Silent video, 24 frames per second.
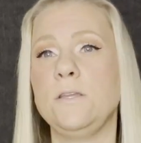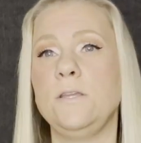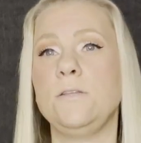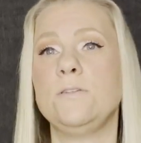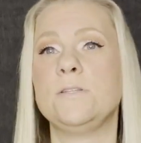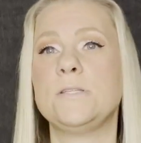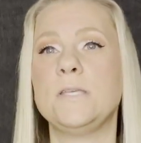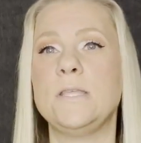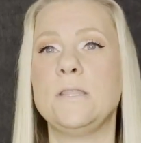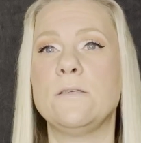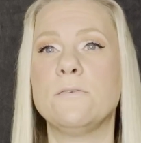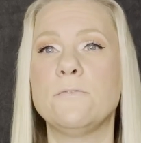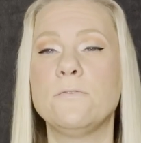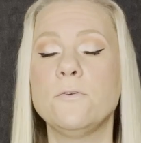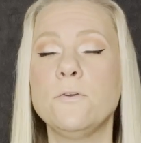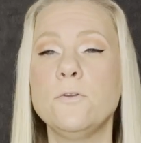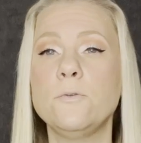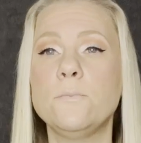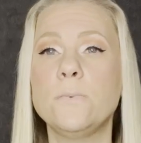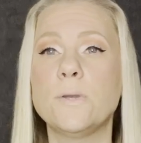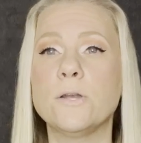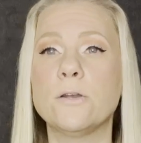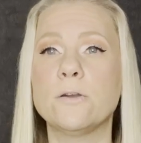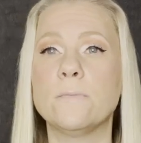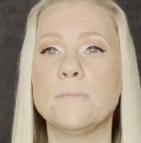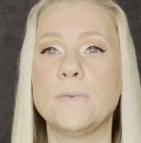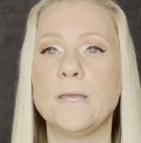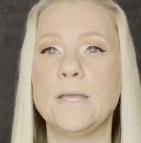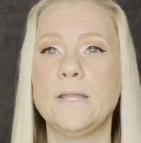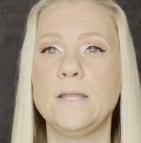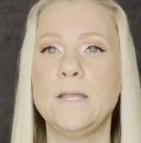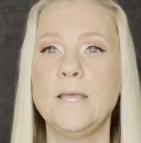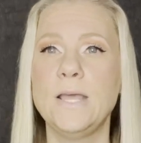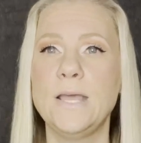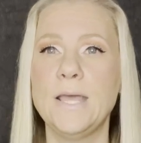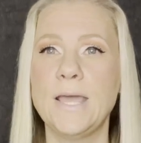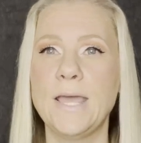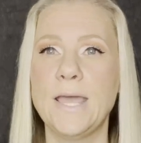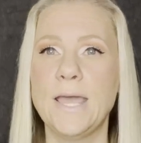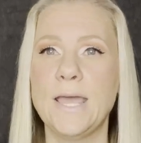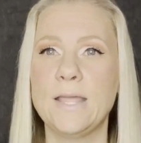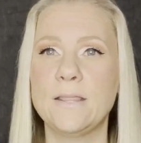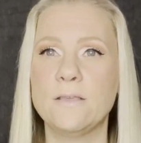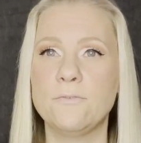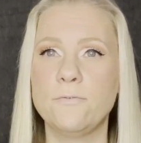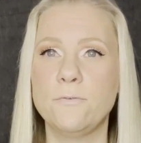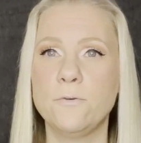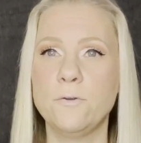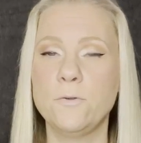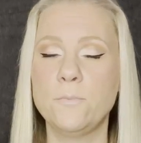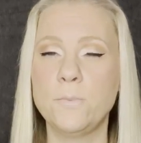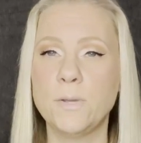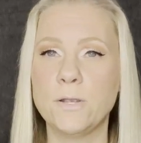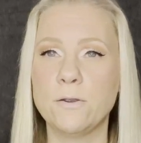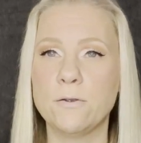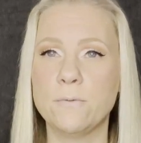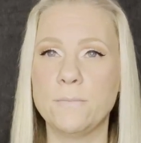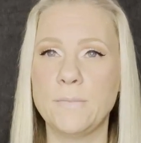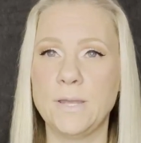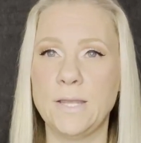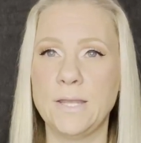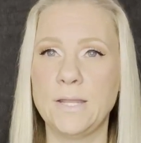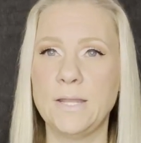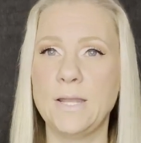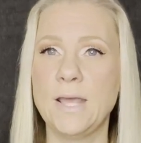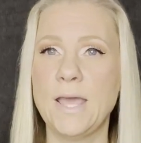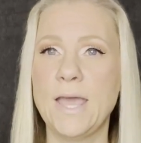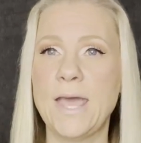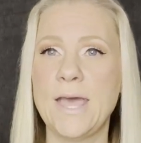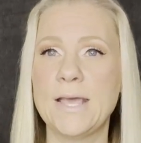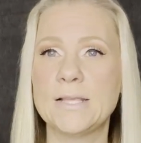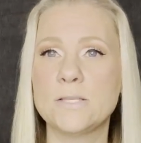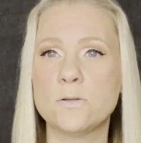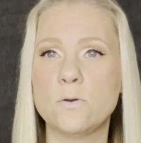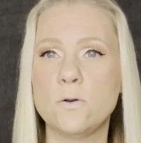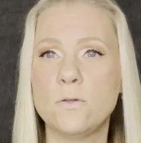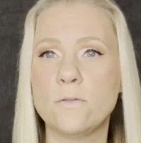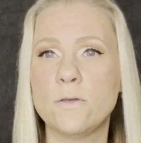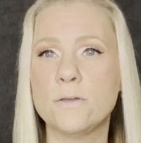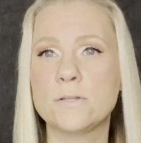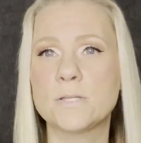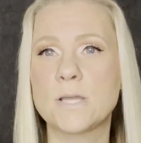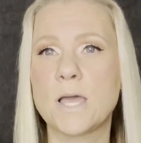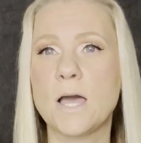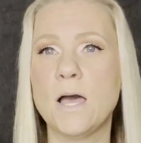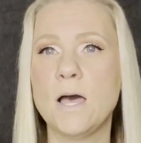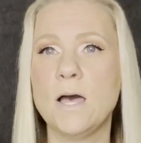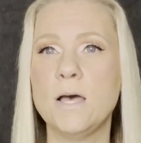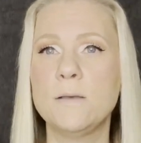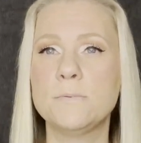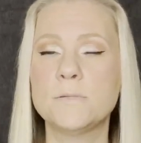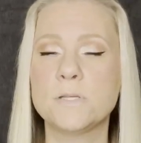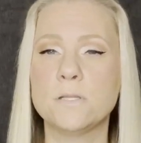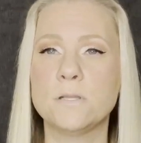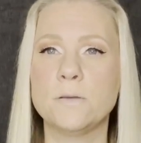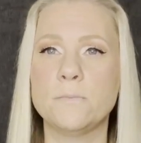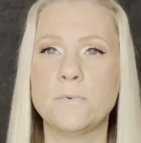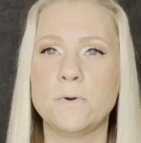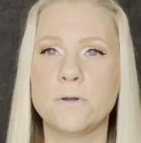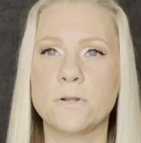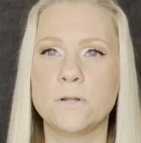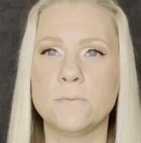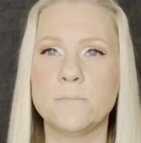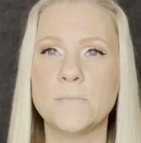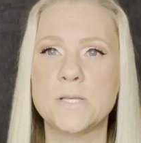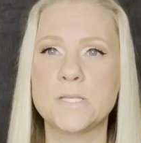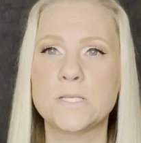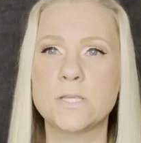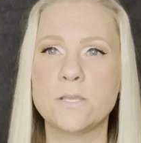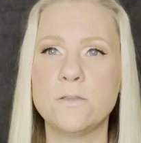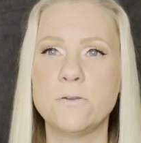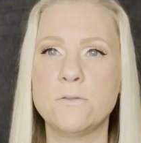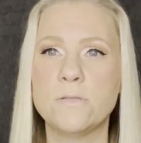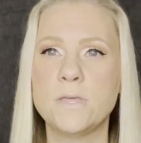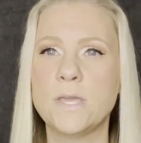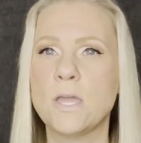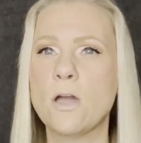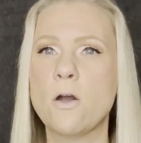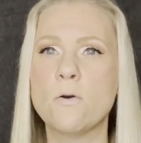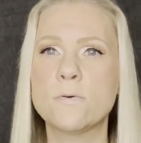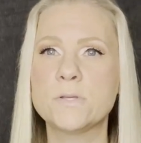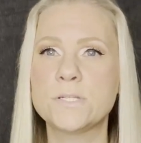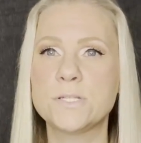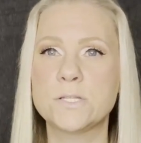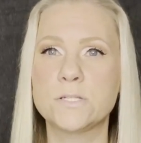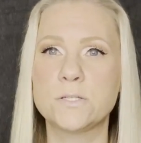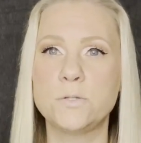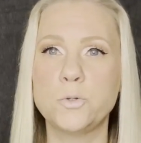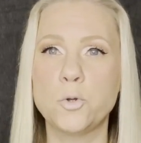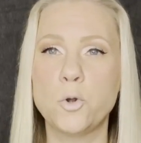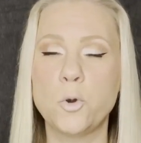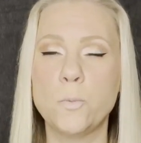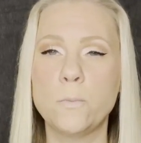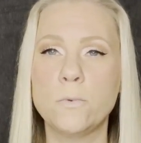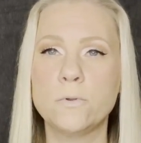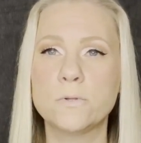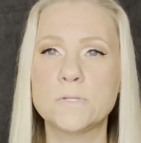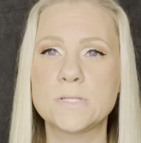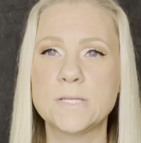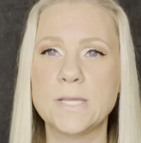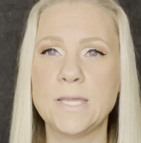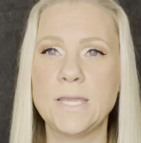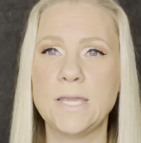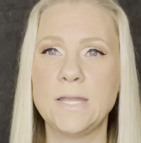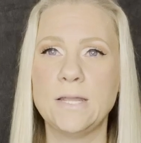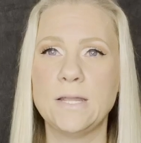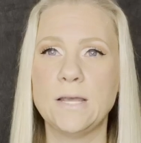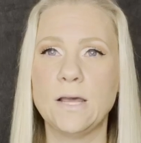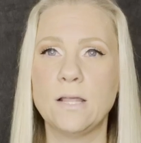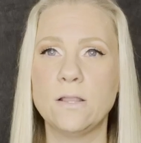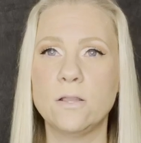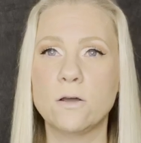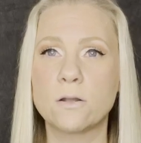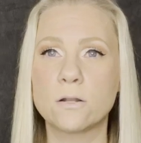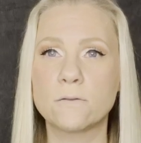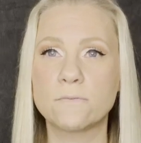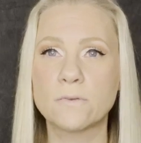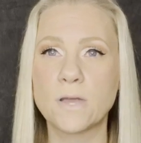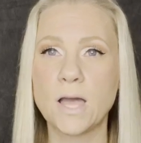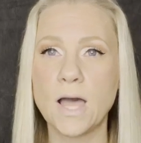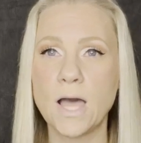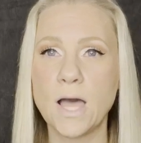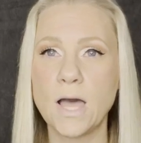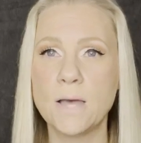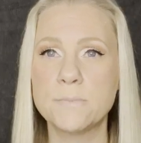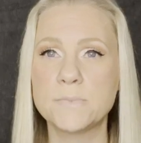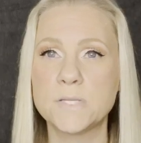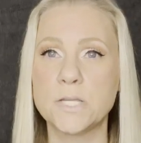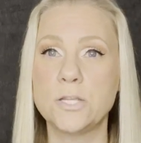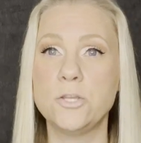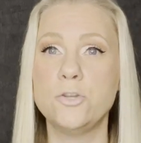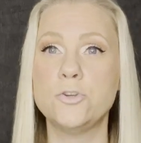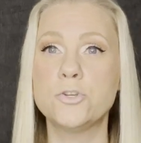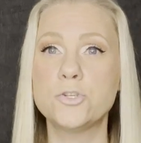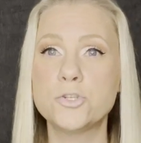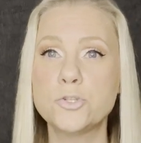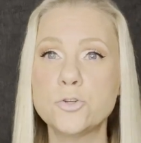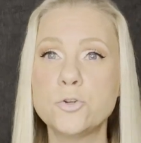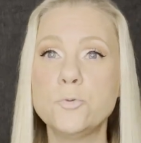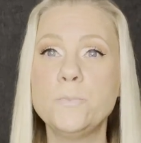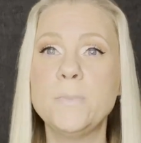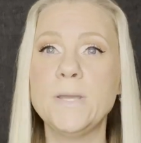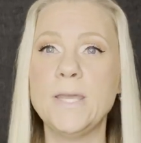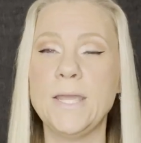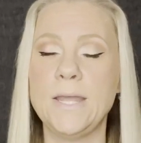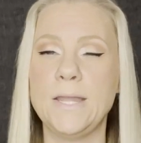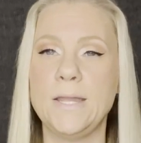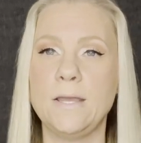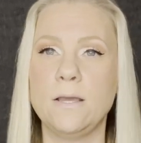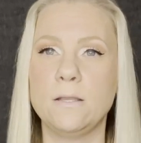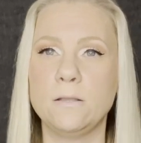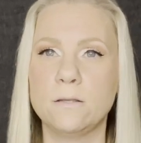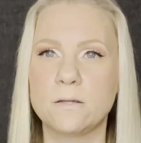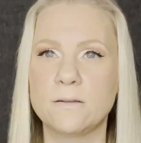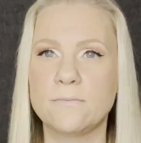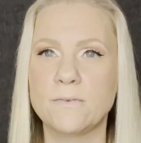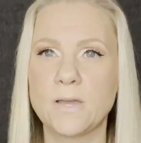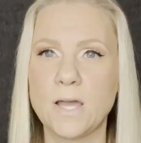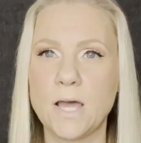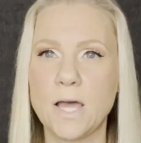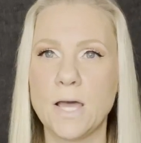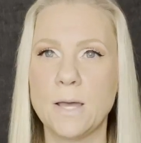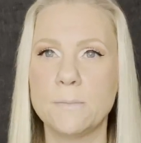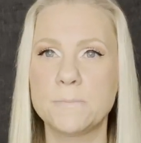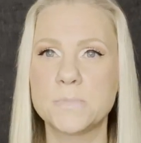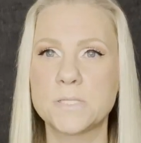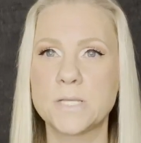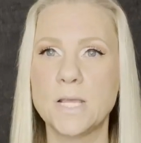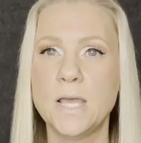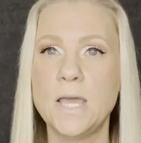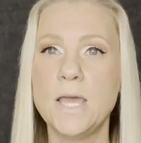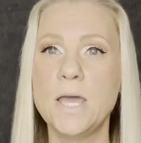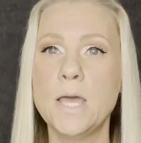see the food pyramid, and the food pyramid has all those carbs on the bottom. And so you think, oh, it's just normal to eat a lot of carbs, and you should be eating a lot of carbs.